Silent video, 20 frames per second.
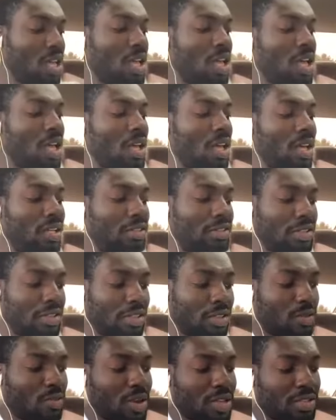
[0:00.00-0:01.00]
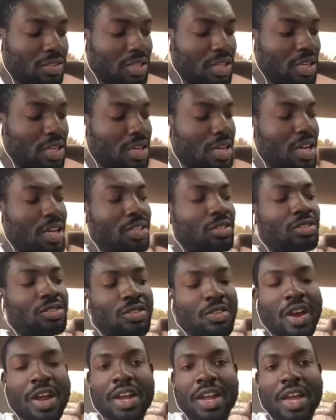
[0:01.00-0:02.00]
It's a question and
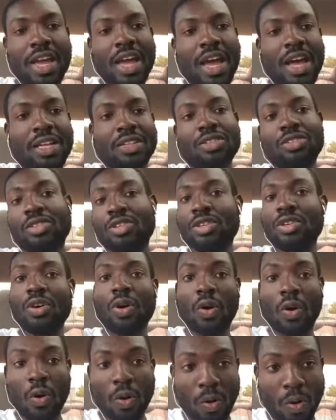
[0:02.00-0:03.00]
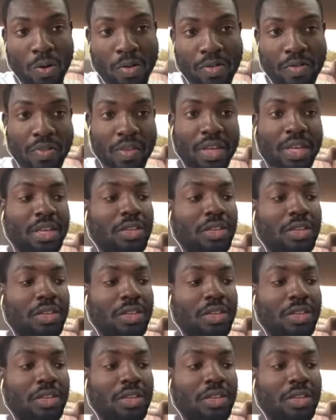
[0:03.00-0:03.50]
answer, and I answered the whole thing.